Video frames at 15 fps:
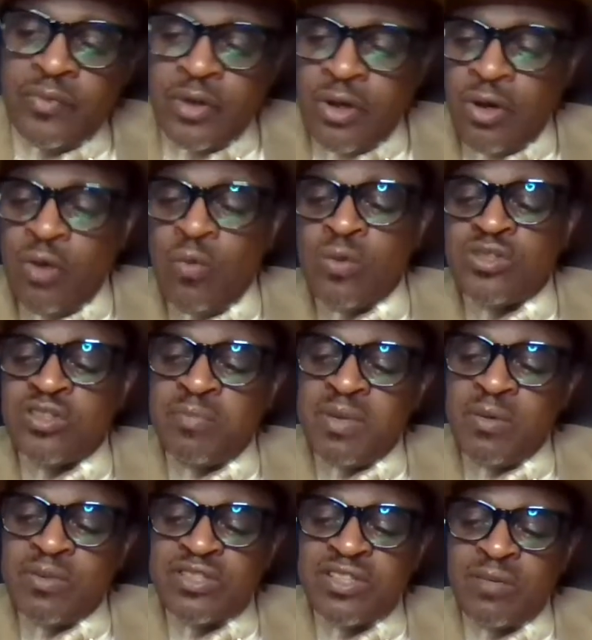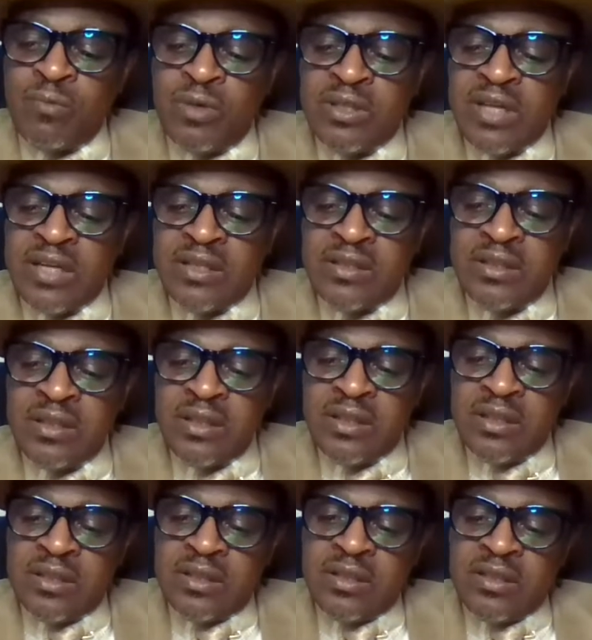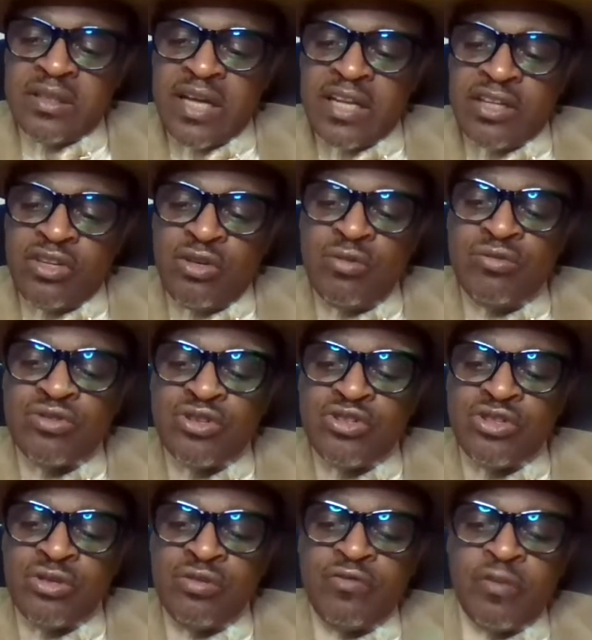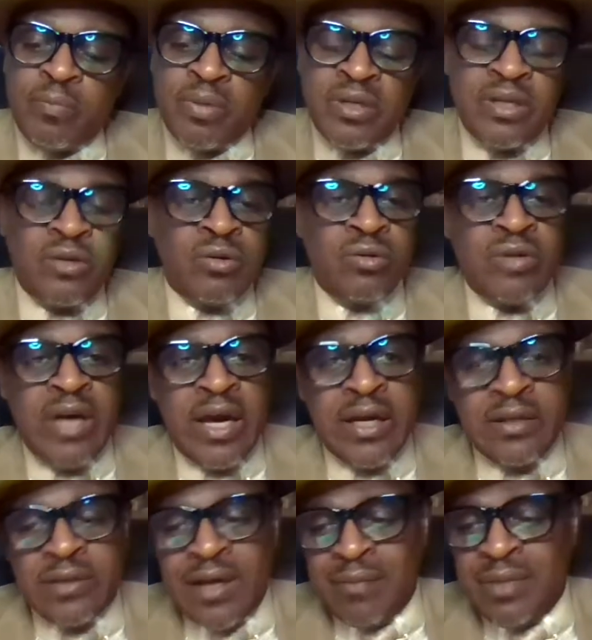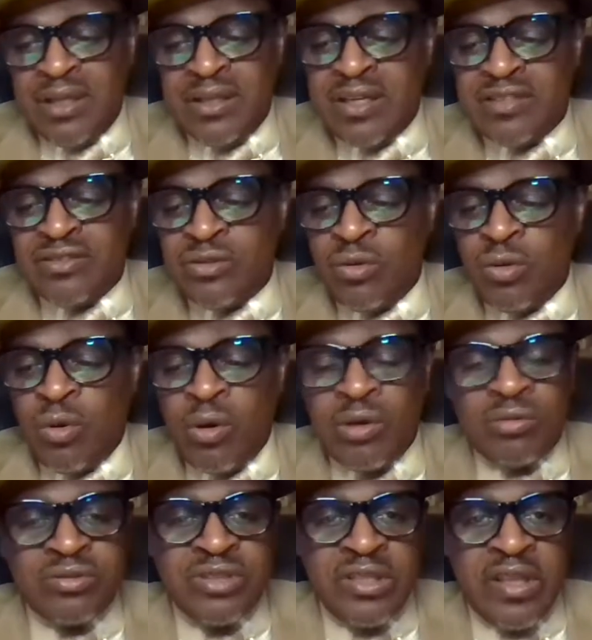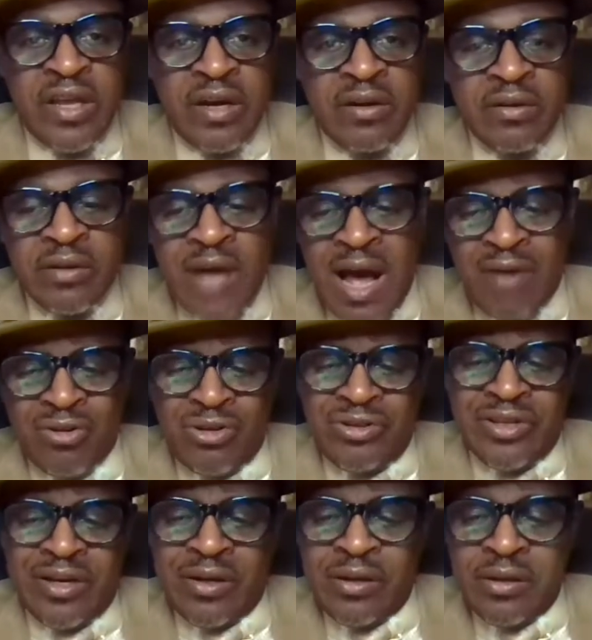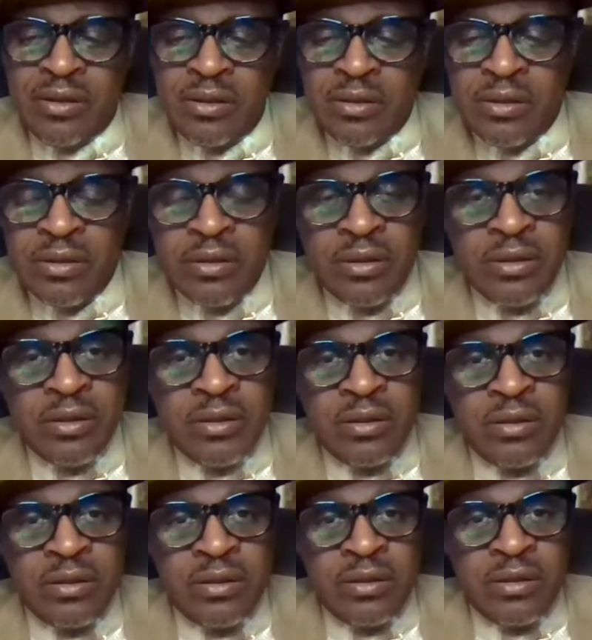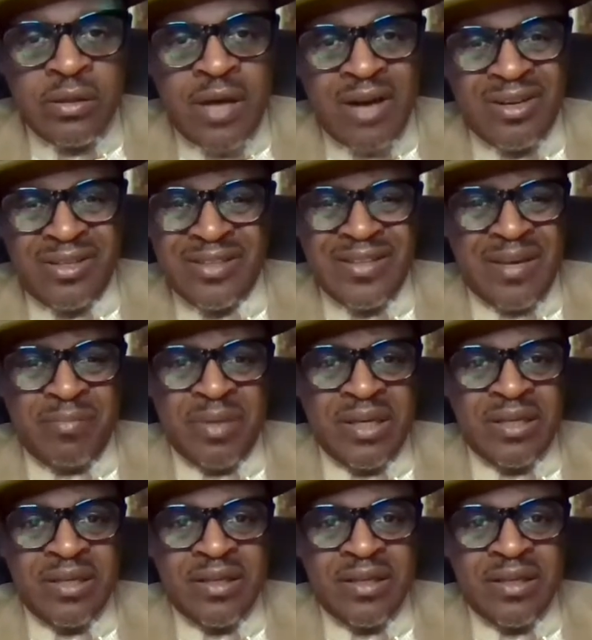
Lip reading: Who wants to be with someone that uses you for political gain? I mean, there's no loyalty there. How could there? How could there be?